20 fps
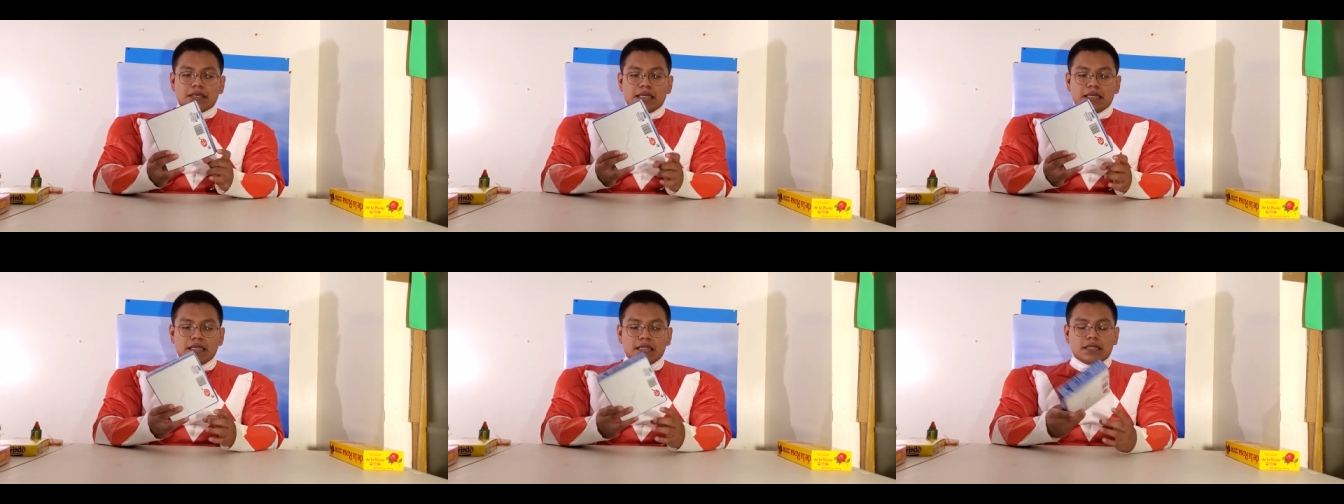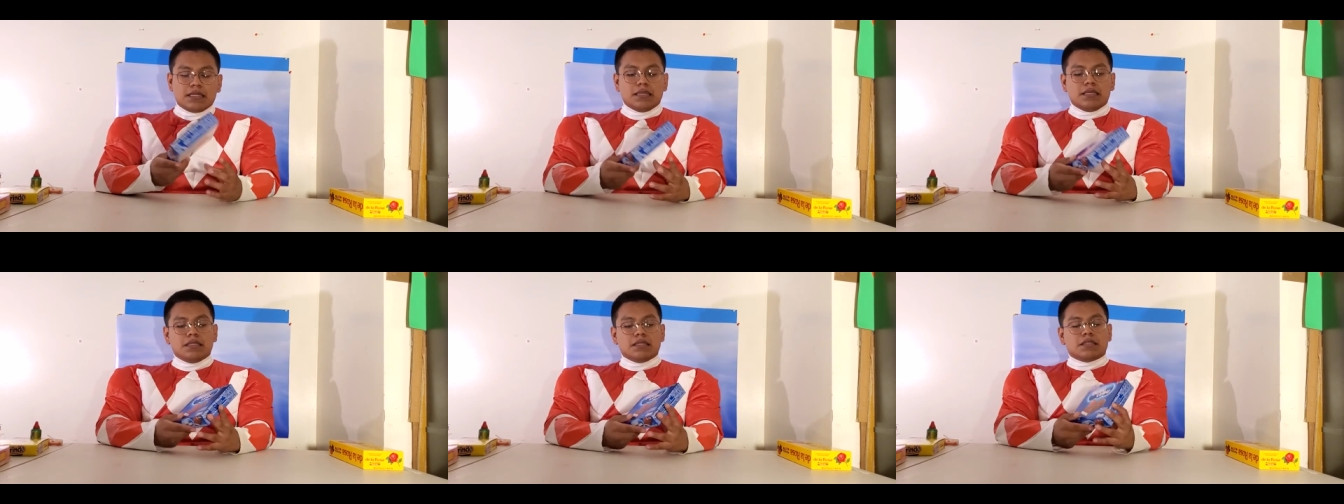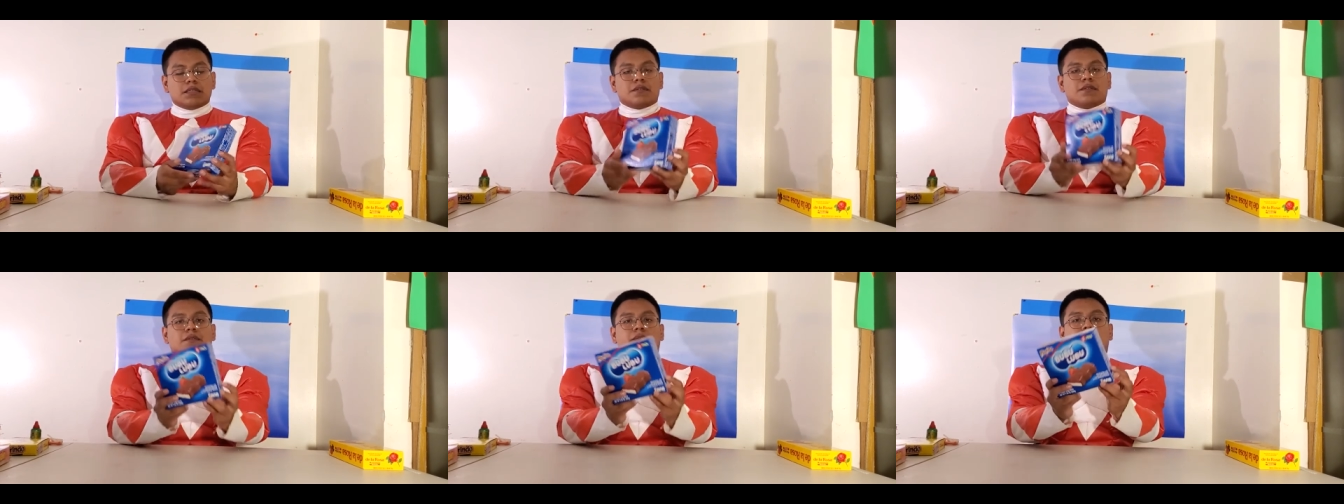eat
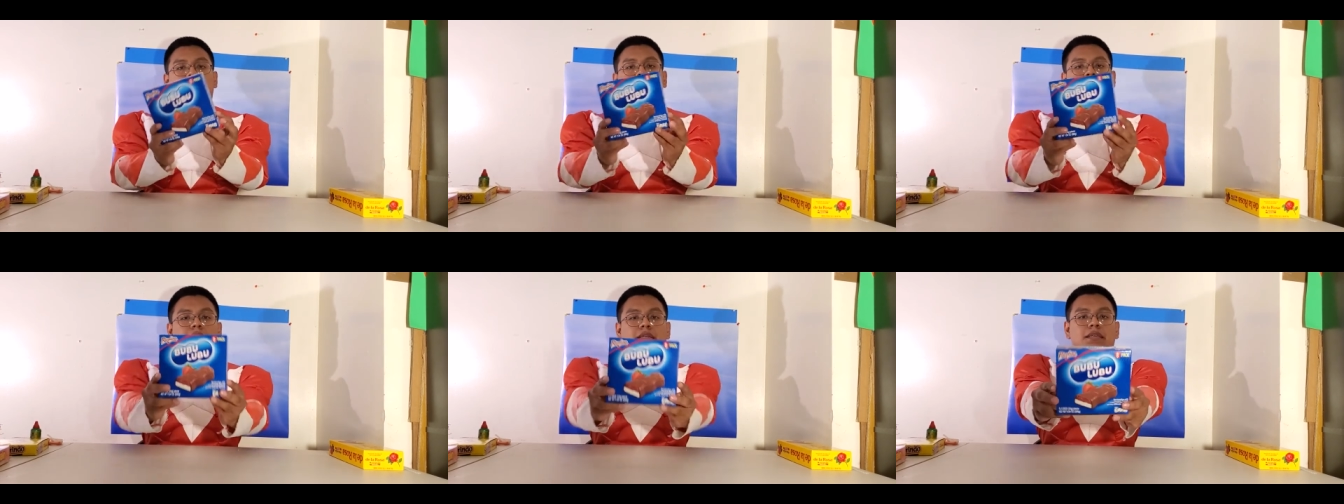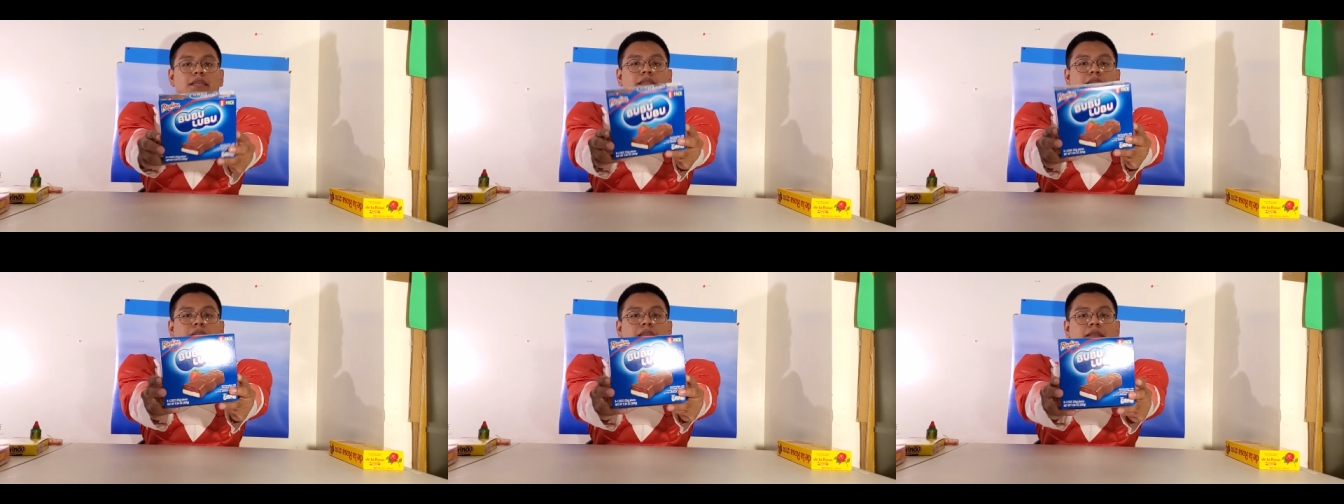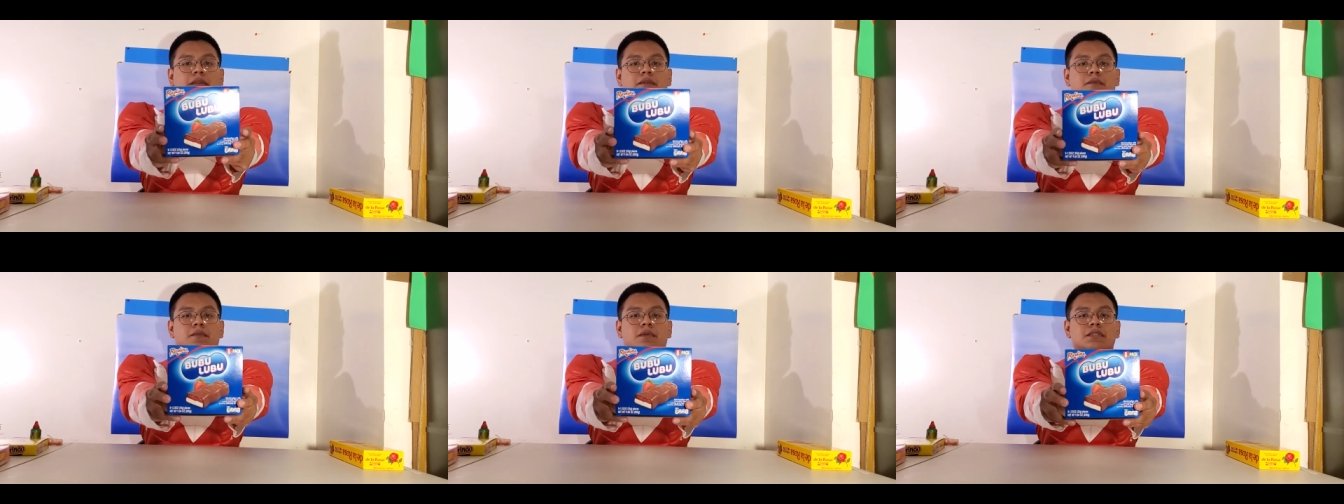these with
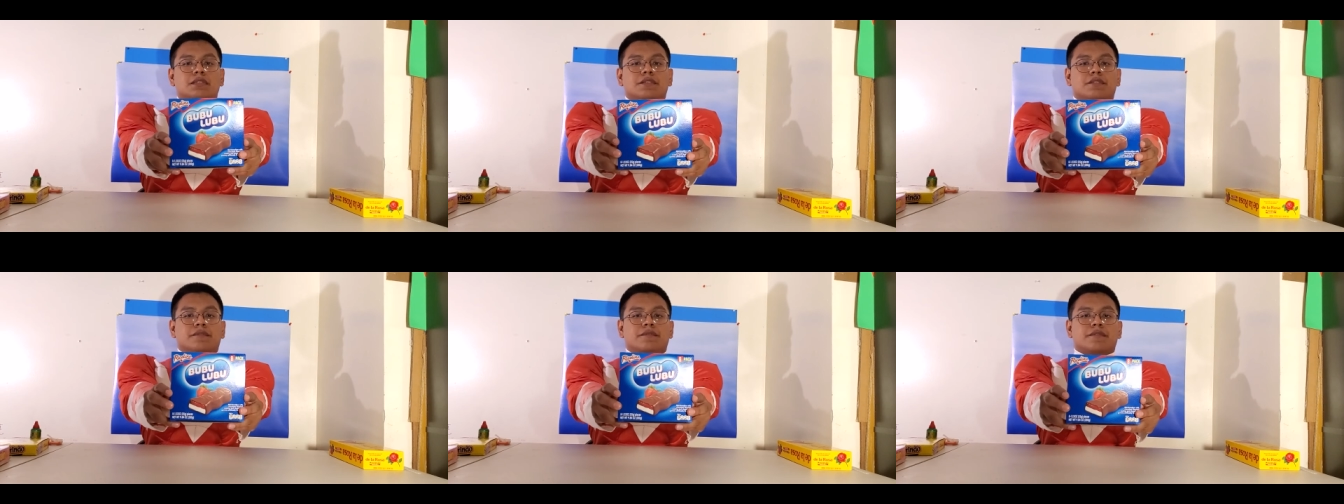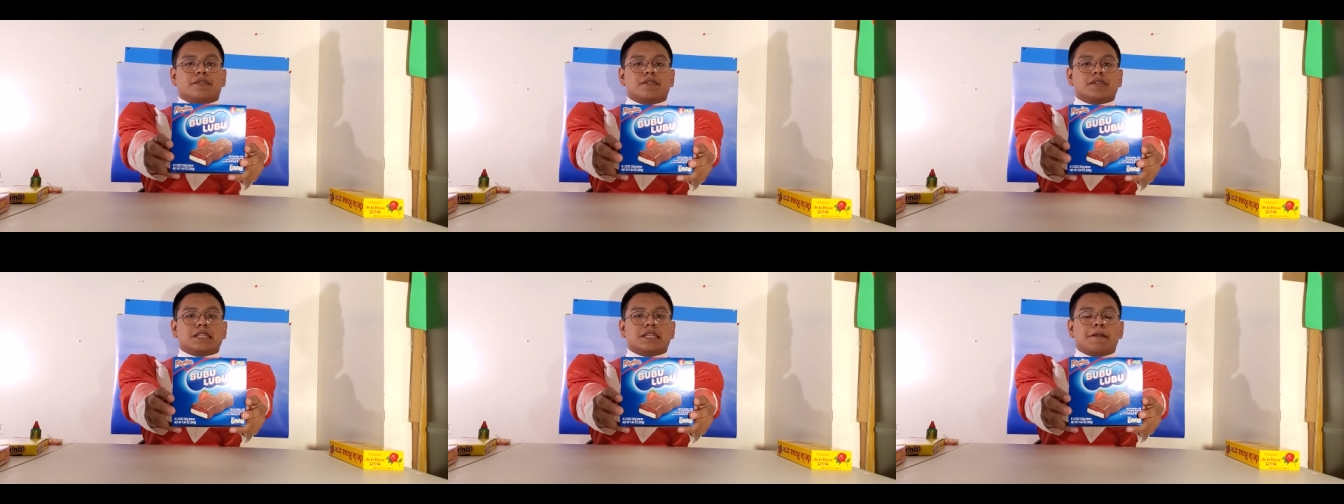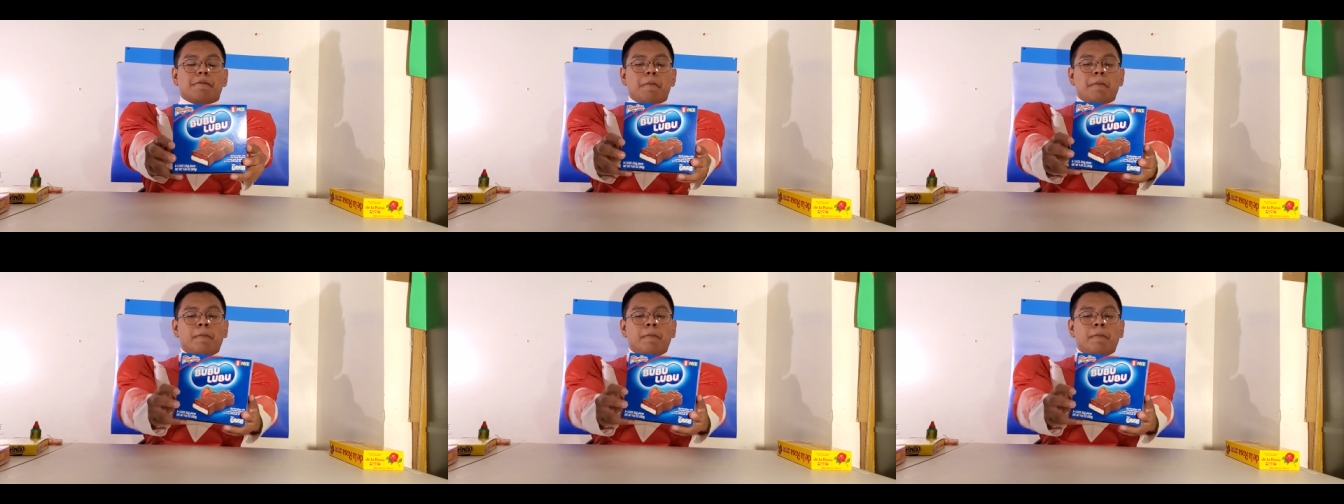once they're frozen.